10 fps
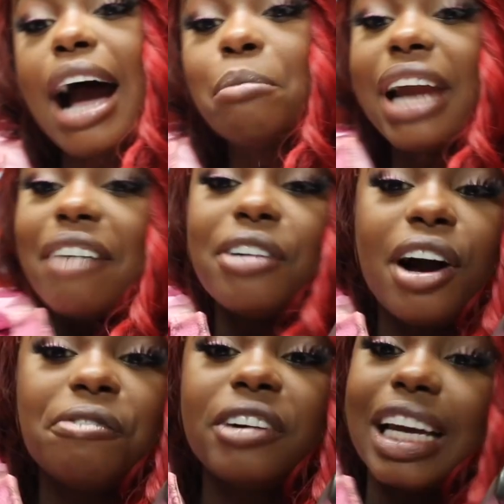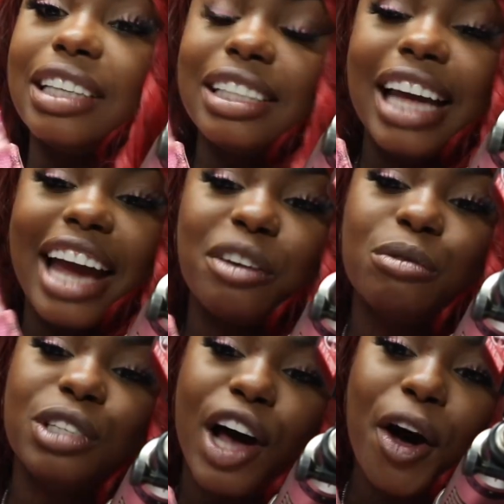I'm never going to forget the day
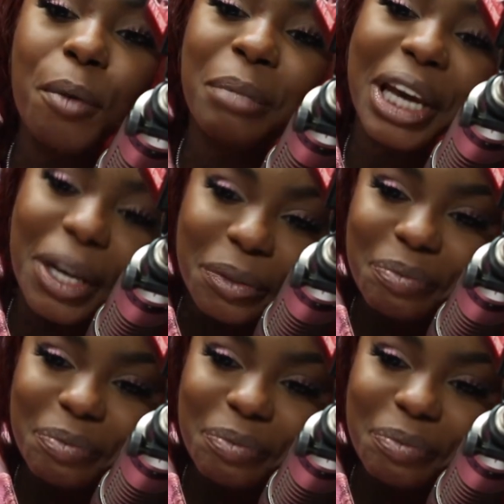you told me.